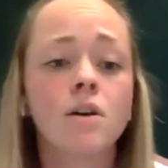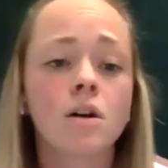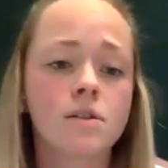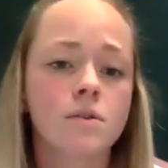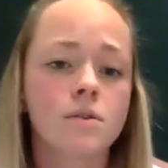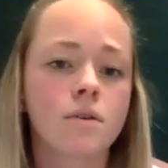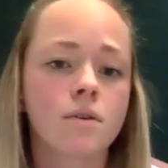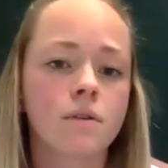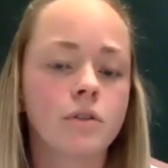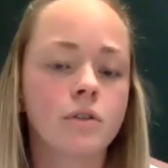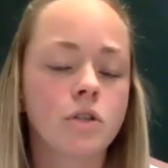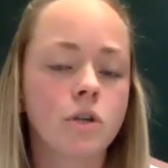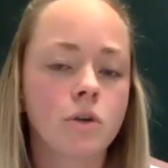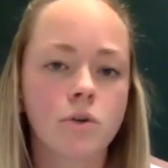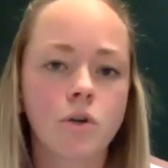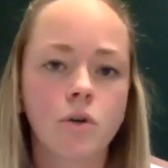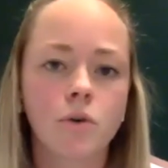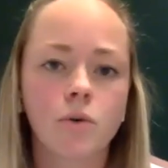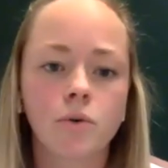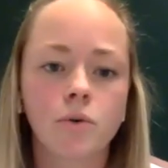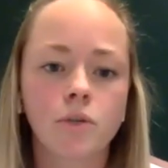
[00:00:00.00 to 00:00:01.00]
also if you don't
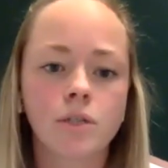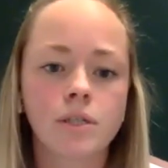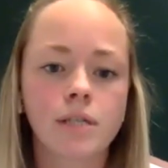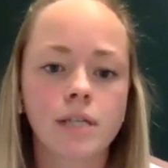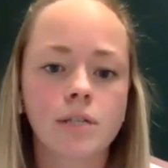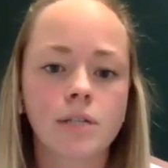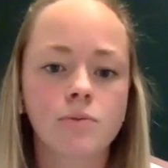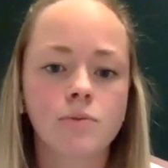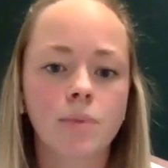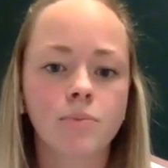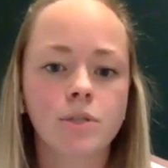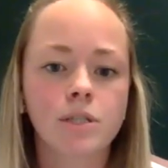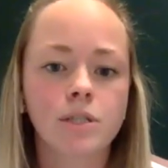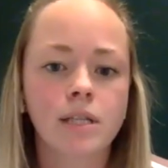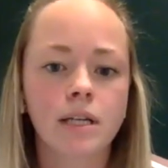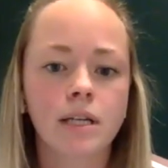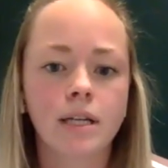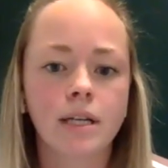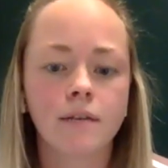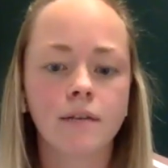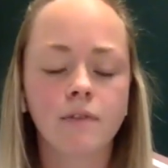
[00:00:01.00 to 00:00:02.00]
know who your sales
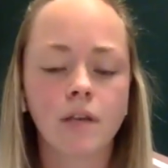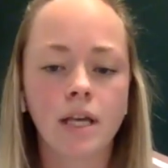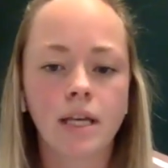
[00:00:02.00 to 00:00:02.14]
representative